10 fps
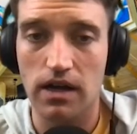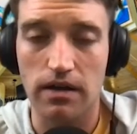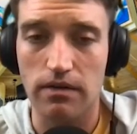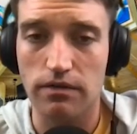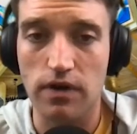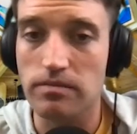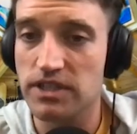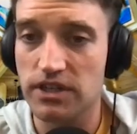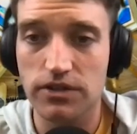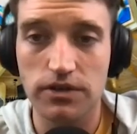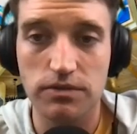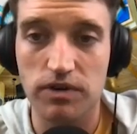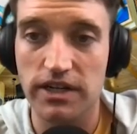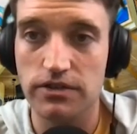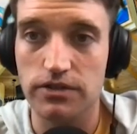uh, from Saratoga
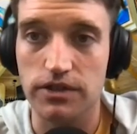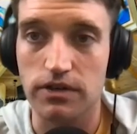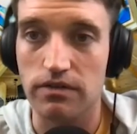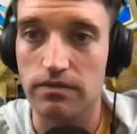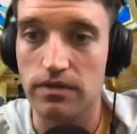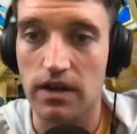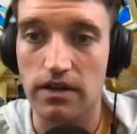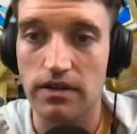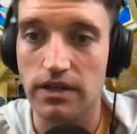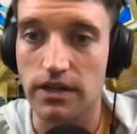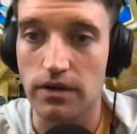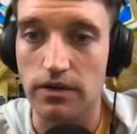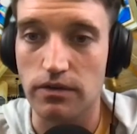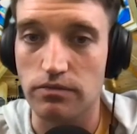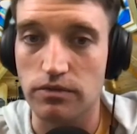Springs or you're, uh, you
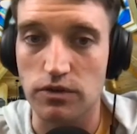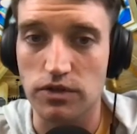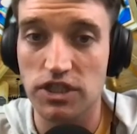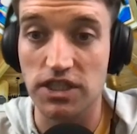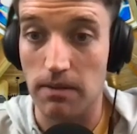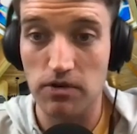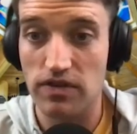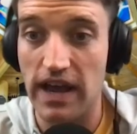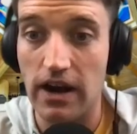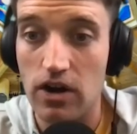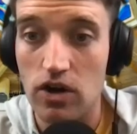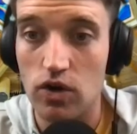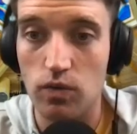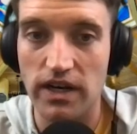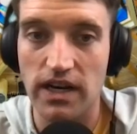know, you you summer there
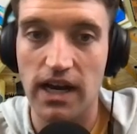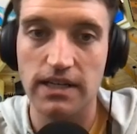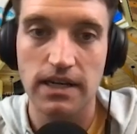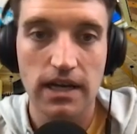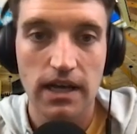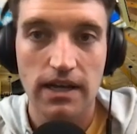or whatnot,